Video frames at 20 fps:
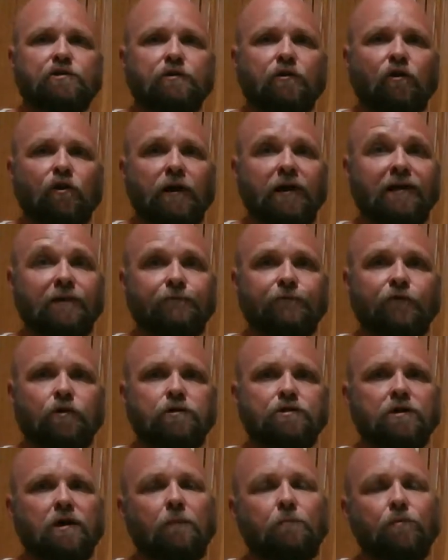are
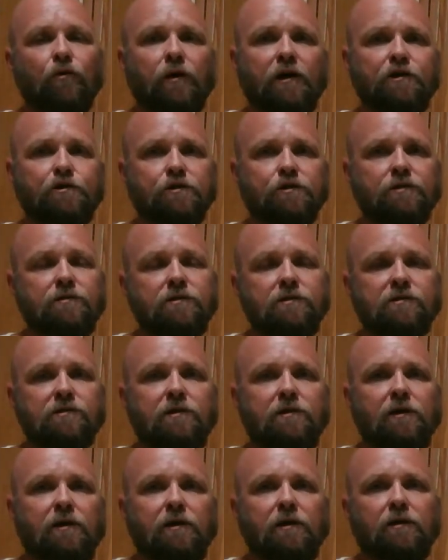inverse operations,
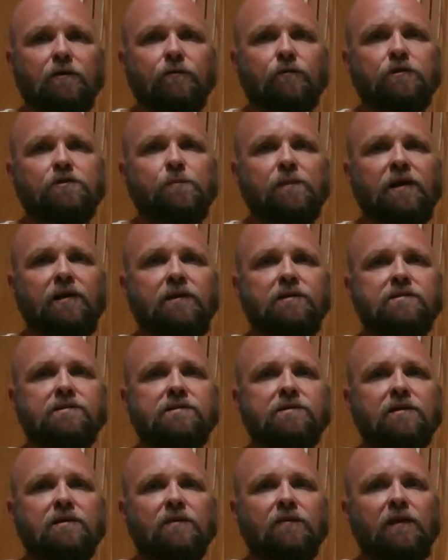which
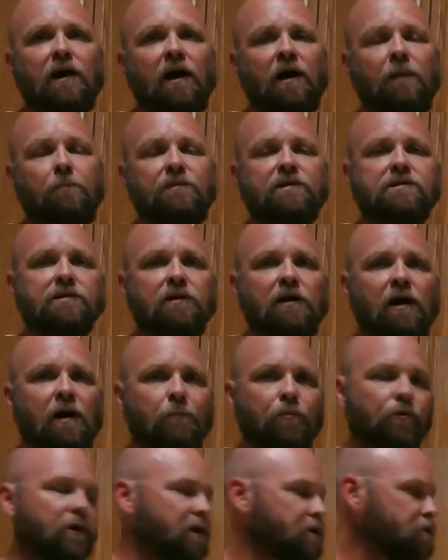means the opposite
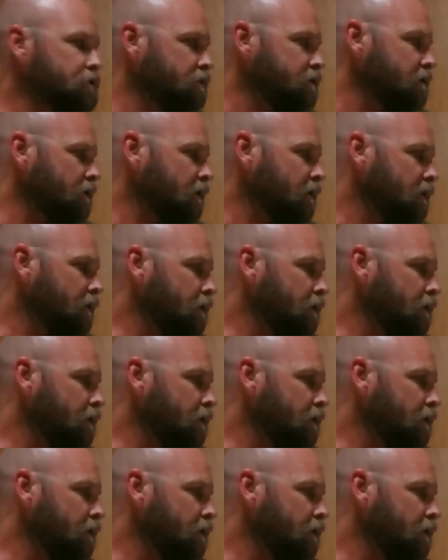operation.